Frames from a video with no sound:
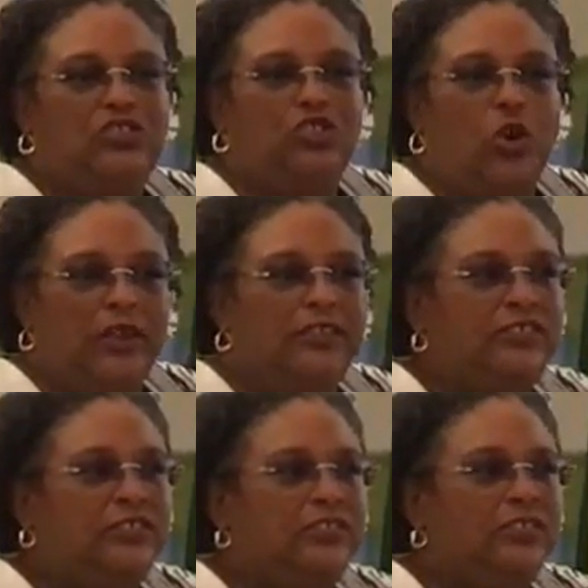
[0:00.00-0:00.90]

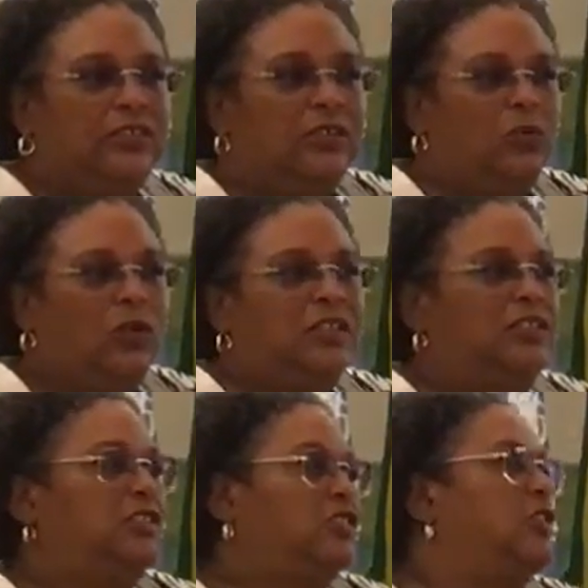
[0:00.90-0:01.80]
choice will
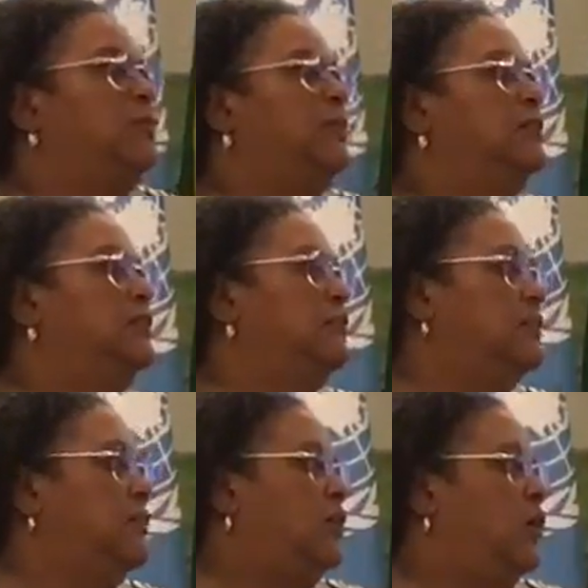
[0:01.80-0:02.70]
determine
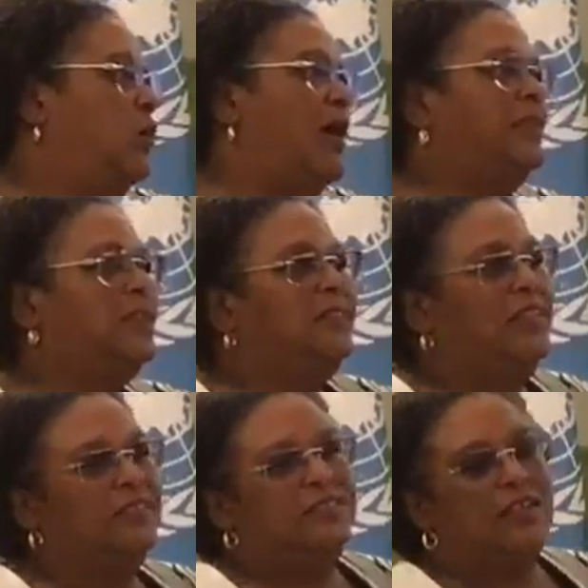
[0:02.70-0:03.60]
whether
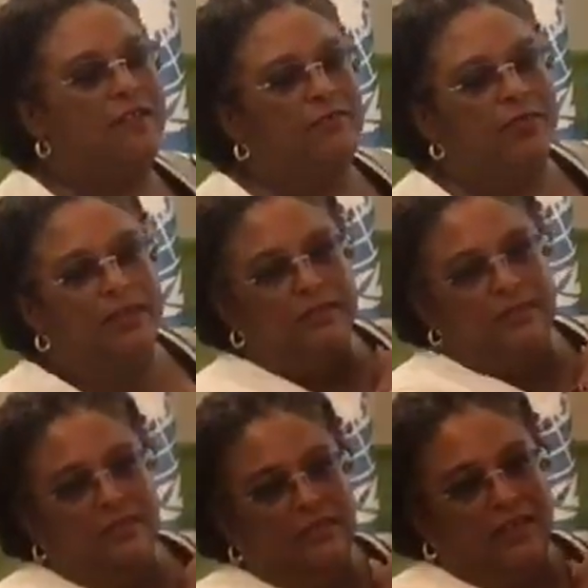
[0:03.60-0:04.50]
this government
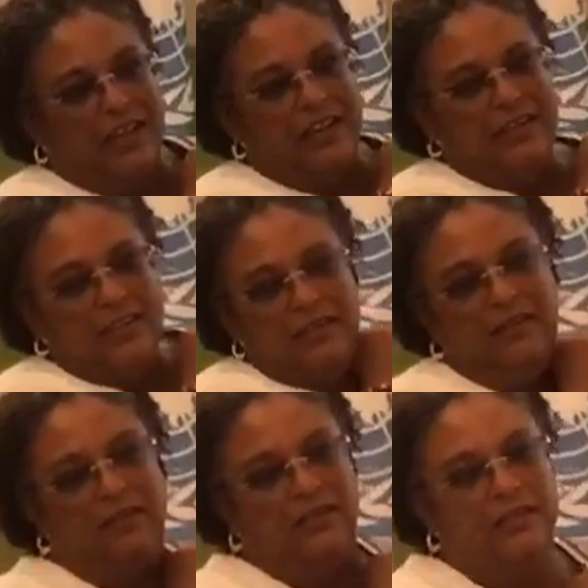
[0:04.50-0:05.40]
that I lead
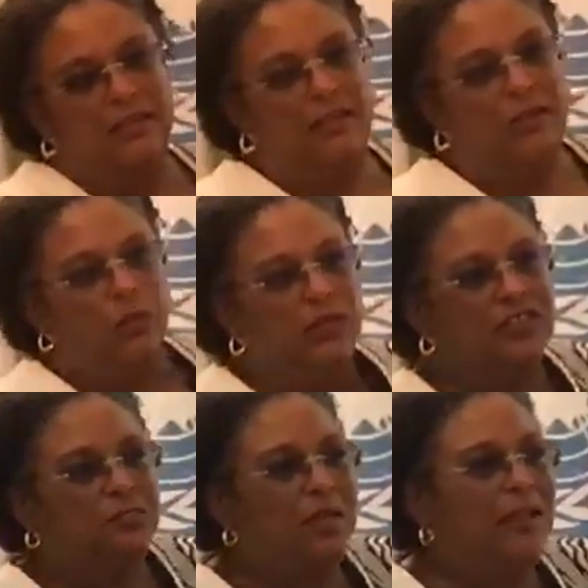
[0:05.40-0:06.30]
will
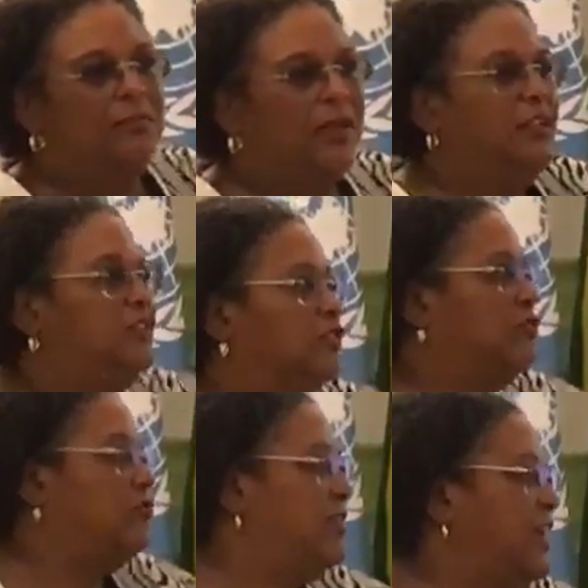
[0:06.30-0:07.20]
spend money to
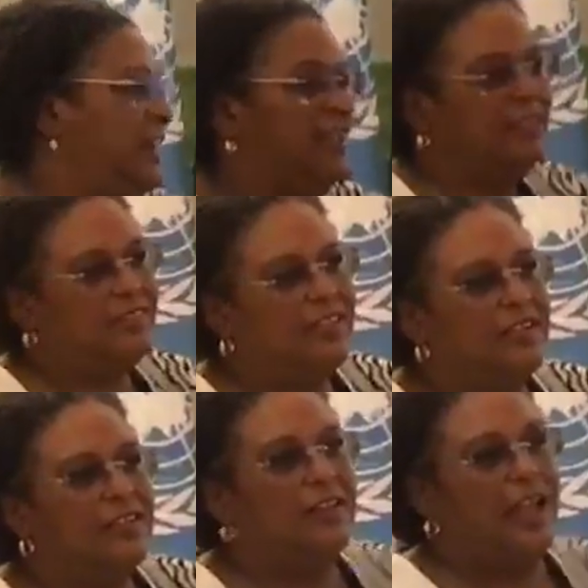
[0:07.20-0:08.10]
create a
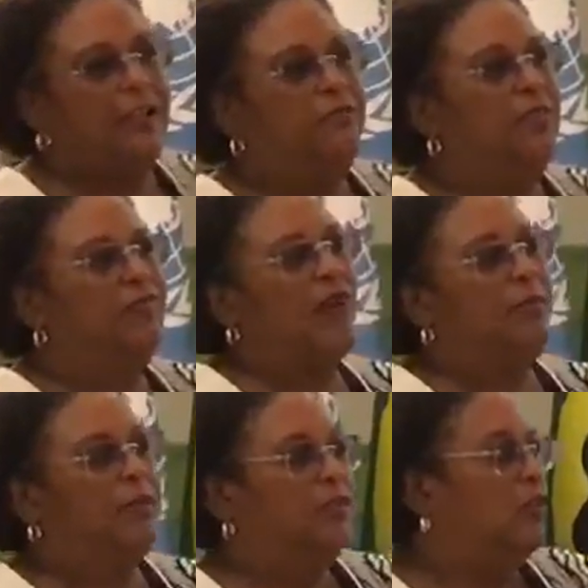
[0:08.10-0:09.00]
single hybrid
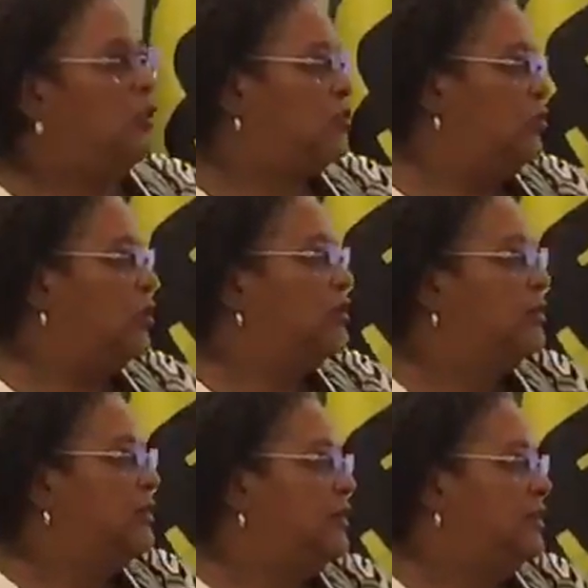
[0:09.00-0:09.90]
family law court
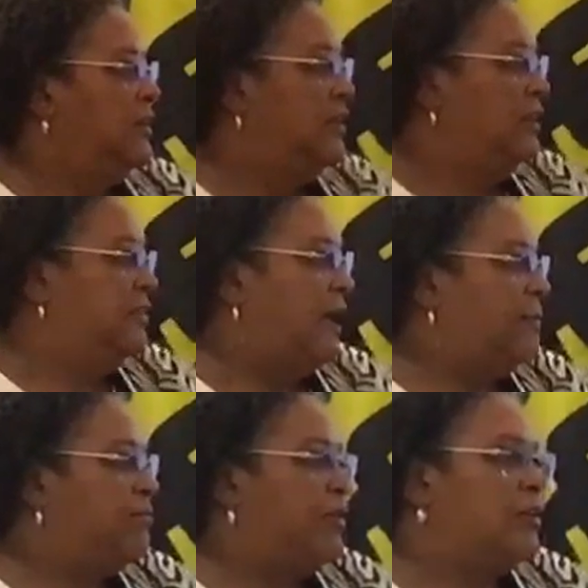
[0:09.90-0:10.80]

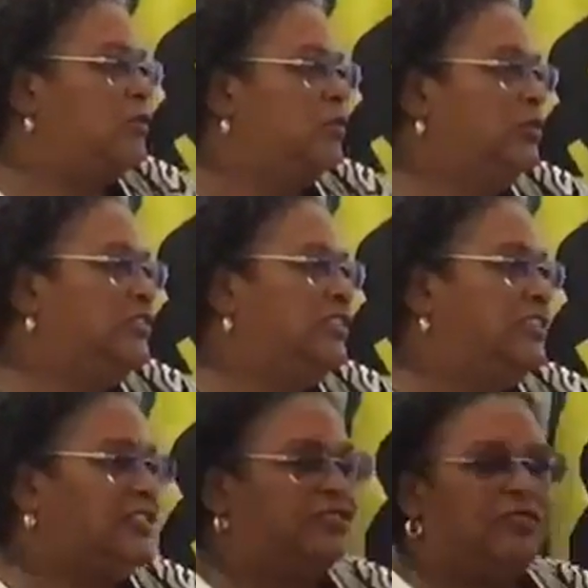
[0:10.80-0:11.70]
that precludes
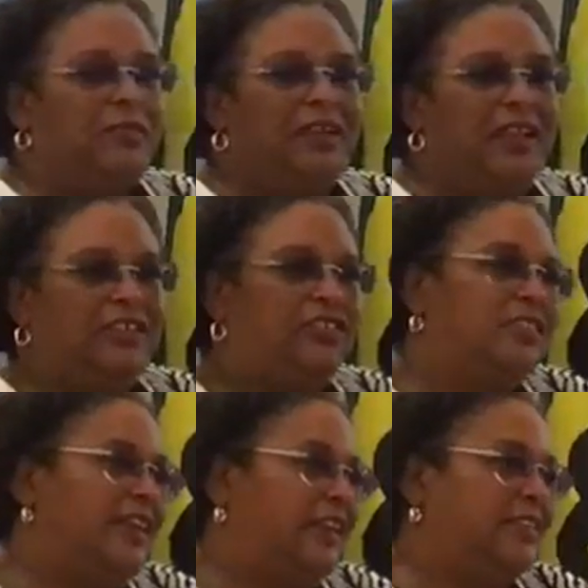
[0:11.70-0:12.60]
the
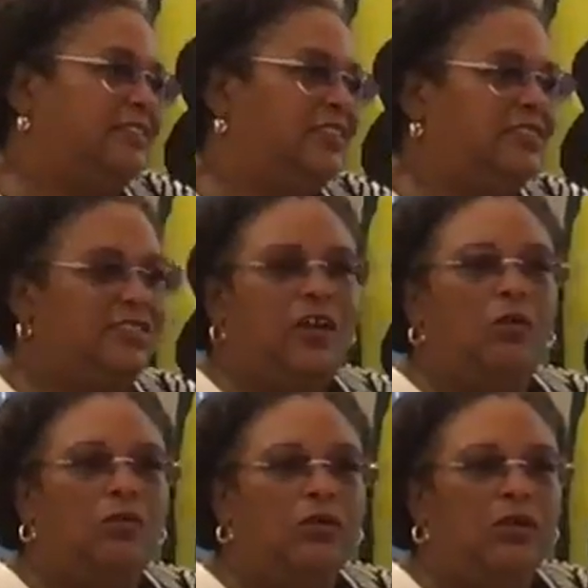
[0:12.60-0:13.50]
discrimination that exists
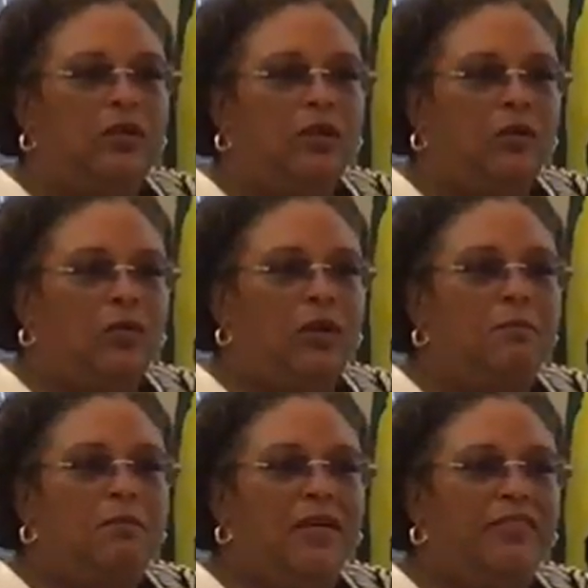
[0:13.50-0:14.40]
now,
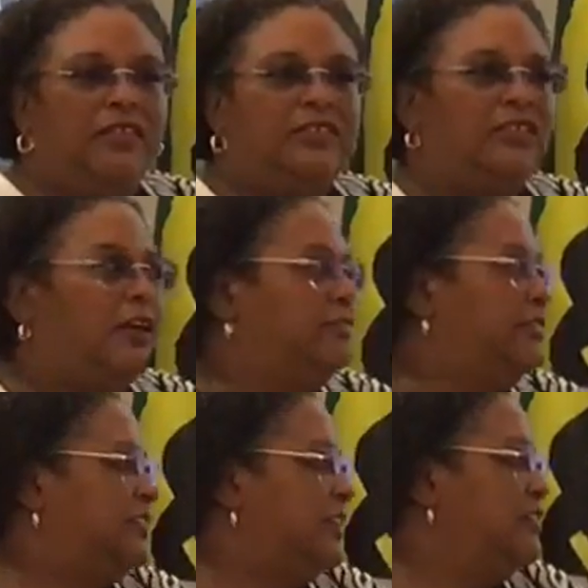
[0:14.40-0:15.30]
where mothers
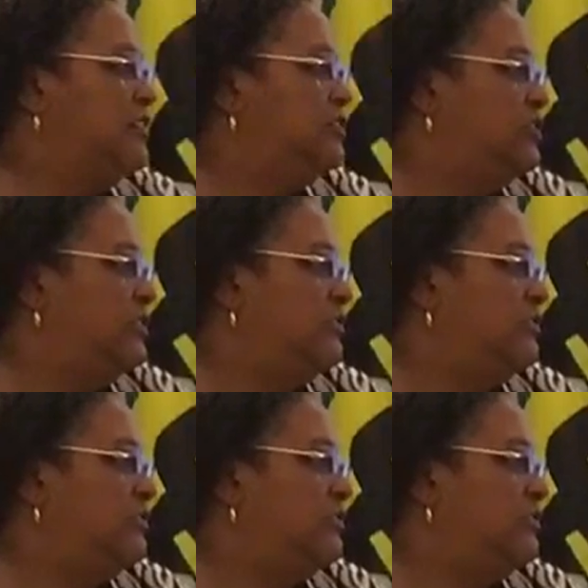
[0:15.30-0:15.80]
of single